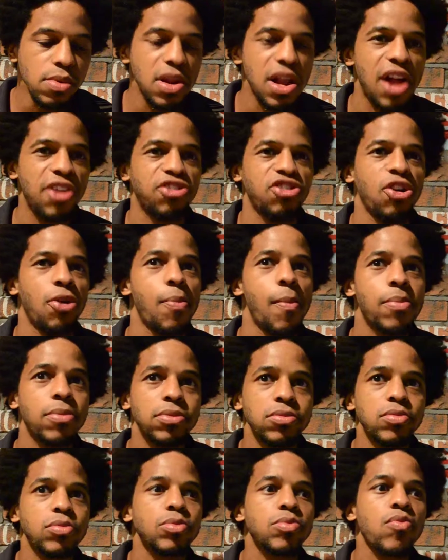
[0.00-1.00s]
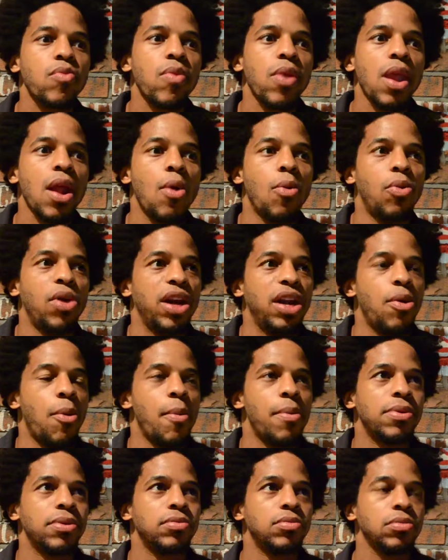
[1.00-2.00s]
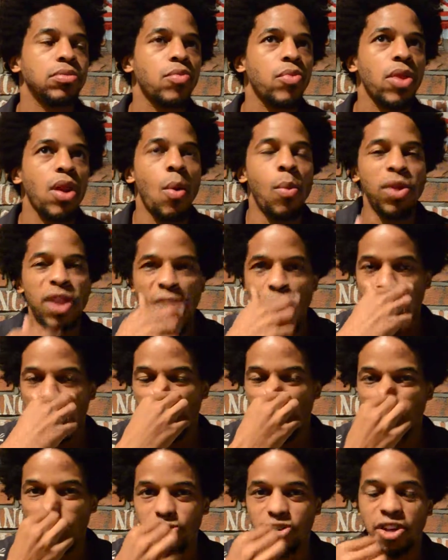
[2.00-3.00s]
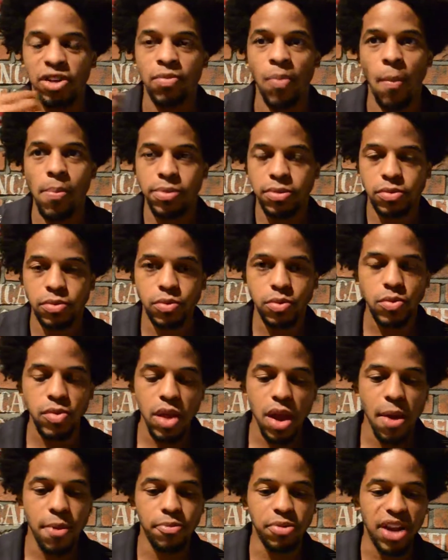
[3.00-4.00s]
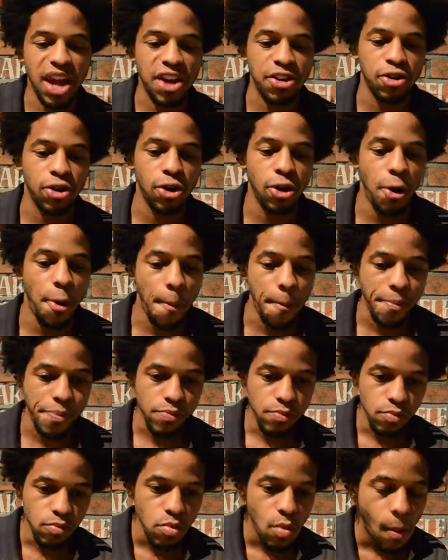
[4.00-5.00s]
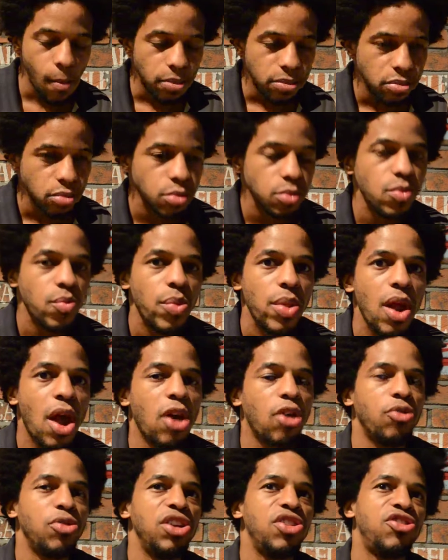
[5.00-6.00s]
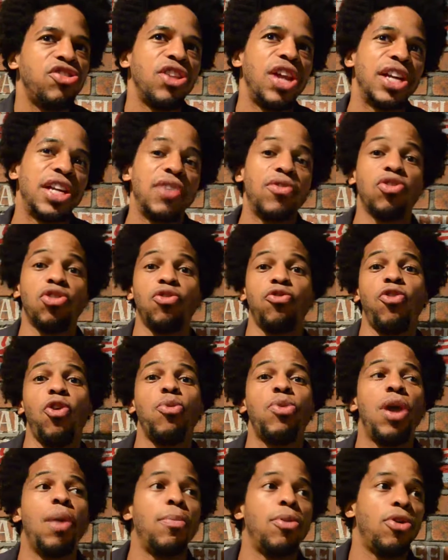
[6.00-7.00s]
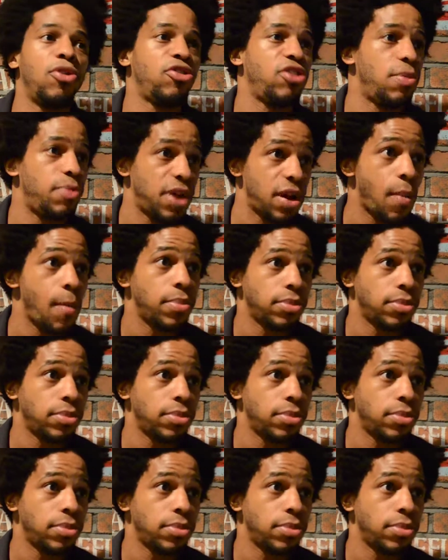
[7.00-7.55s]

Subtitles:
And so when that girl agrees to give us her phone number or something,